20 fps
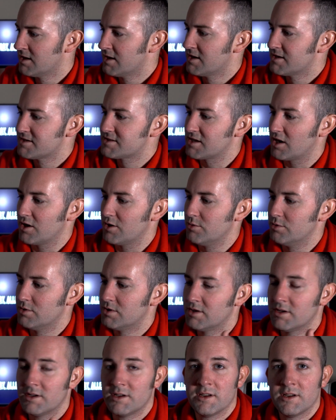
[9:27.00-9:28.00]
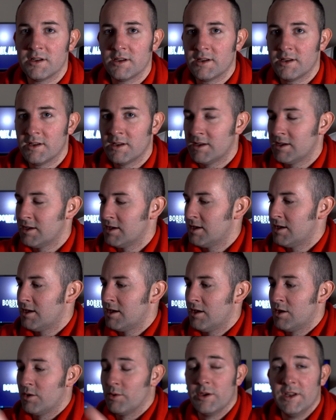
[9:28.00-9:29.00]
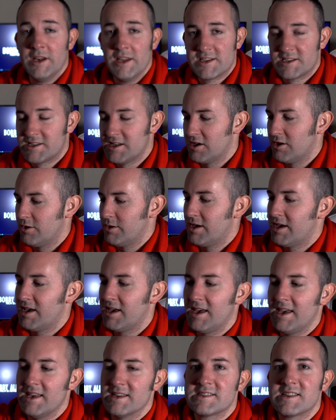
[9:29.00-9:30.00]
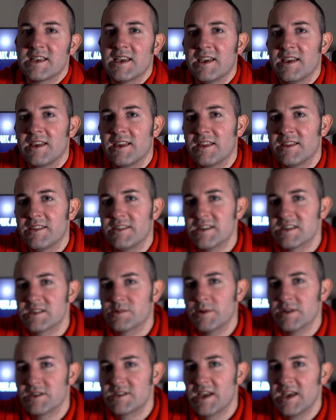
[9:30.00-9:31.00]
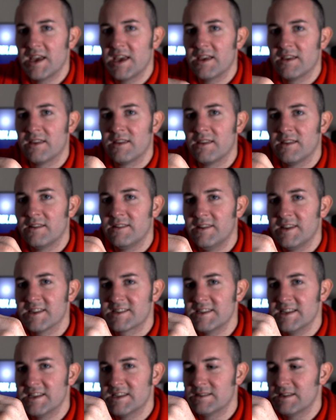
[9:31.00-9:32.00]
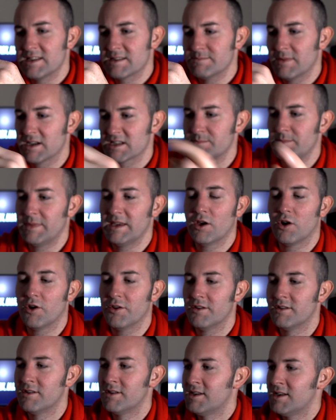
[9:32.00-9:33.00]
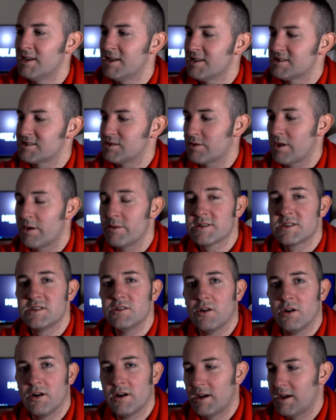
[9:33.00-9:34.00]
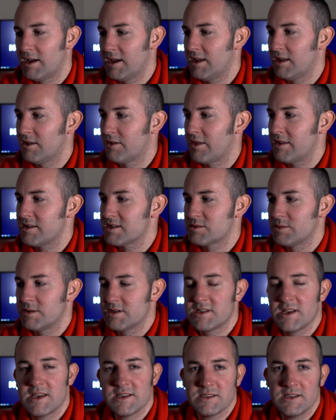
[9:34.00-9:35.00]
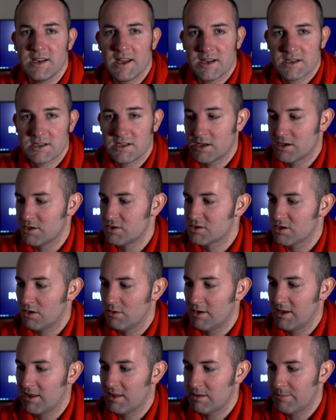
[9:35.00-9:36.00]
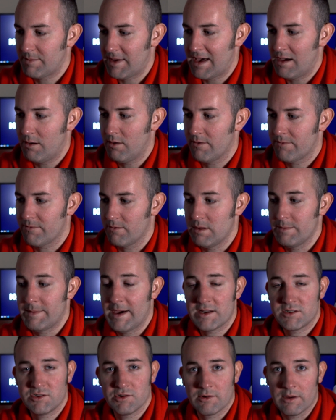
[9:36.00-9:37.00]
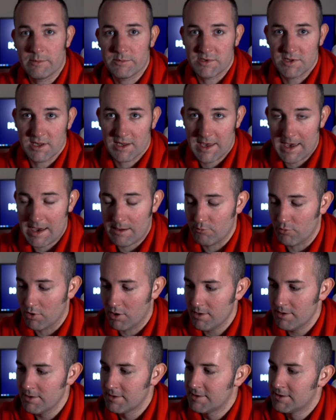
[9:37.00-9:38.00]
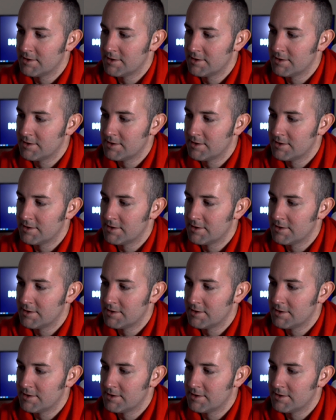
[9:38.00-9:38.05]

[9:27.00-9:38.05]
So what you need to do is this switch here, and this must be on. So although the switch isn't actually controlling the power from the battery grip to the camera,